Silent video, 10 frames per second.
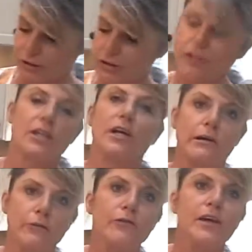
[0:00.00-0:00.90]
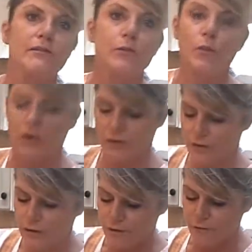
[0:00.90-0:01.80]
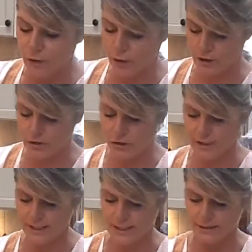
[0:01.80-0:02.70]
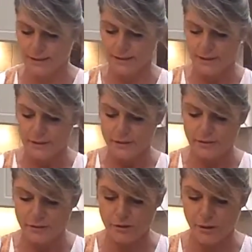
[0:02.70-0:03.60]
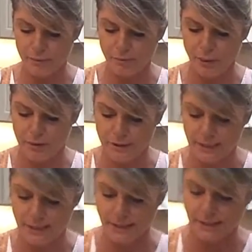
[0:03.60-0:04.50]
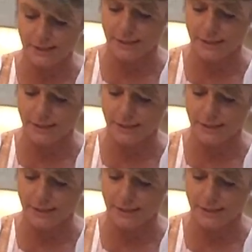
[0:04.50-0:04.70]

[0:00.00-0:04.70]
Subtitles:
to use the lighter flavored one for our dressings. So let's go ahead and pulse this.